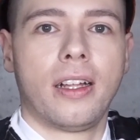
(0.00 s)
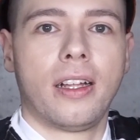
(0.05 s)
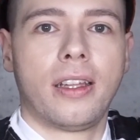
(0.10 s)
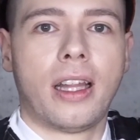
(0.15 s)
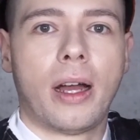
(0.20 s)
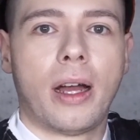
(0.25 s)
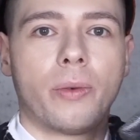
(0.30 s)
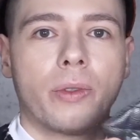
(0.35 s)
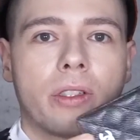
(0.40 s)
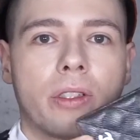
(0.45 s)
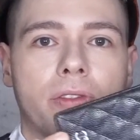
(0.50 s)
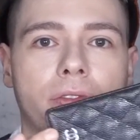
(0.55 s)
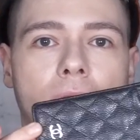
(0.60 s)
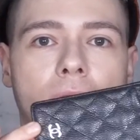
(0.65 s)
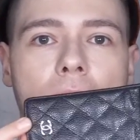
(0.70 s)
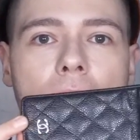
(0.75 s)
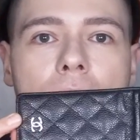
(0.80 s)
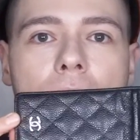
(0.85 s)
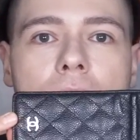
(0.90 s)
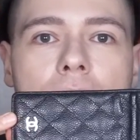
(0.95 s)
That was the
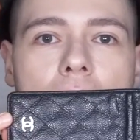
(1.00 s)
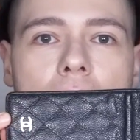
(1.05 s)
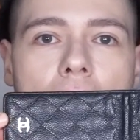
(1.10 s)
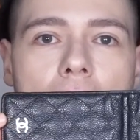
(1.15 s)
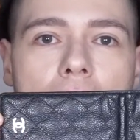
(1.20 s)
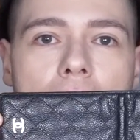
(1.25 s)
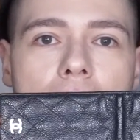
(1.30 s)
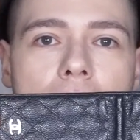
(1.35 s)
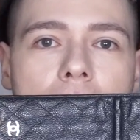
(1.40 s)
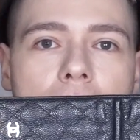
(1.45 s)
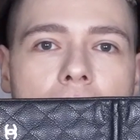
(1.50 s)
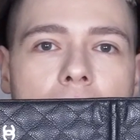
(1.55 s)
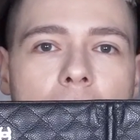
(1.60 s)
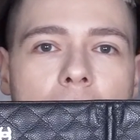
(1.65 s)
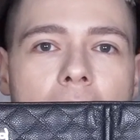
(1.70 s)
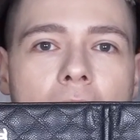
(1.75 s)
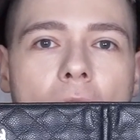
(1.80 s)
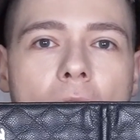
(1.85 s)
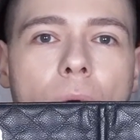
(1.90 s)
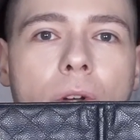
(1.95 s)
phone case. Let
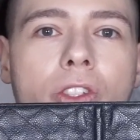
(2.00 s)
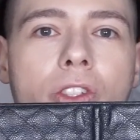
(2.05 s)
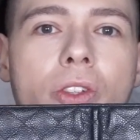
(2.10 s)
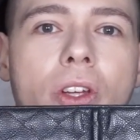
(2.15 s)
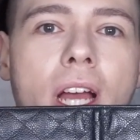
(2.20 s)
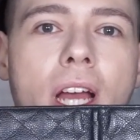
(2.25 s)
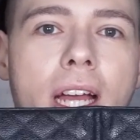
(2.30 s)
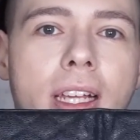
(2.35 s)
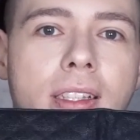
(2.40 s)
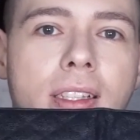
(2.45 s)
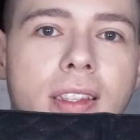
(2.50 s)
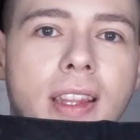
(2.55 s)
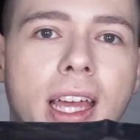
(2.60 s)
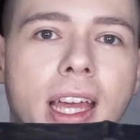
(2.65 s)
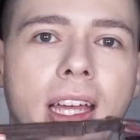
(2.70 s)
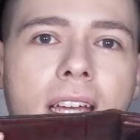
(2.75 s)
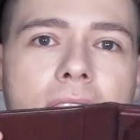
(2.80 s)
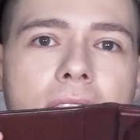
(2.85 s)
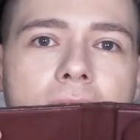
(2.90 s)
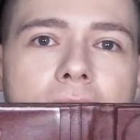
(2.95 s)
me know what you guys
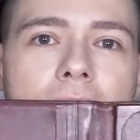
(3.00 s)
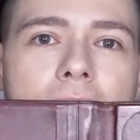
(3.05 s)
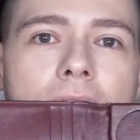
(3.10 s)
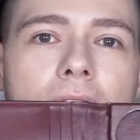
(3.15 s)
think.